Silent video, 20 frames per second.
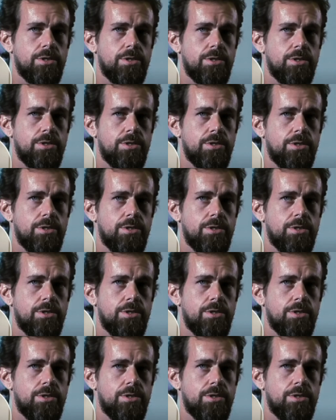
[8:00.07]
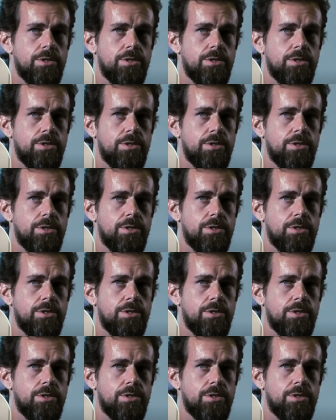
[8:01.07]

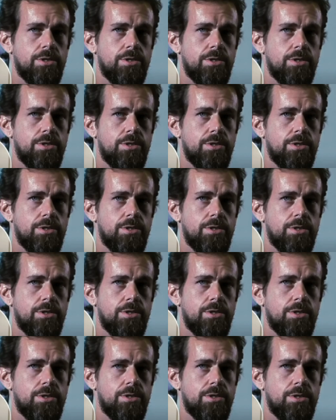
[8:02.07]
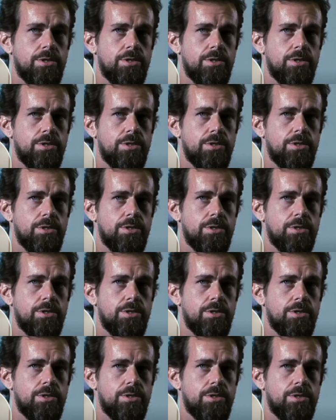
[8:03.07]

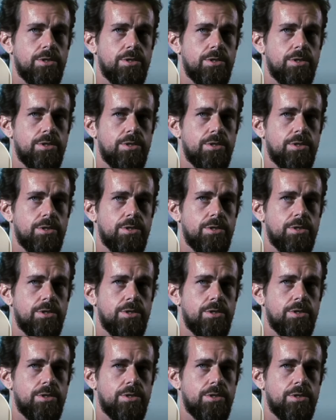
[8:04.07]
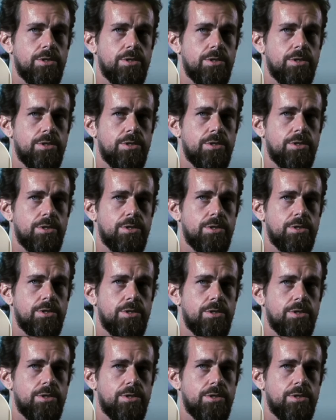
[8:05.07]

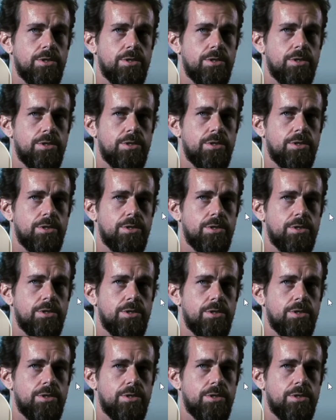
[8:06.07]
[no speech]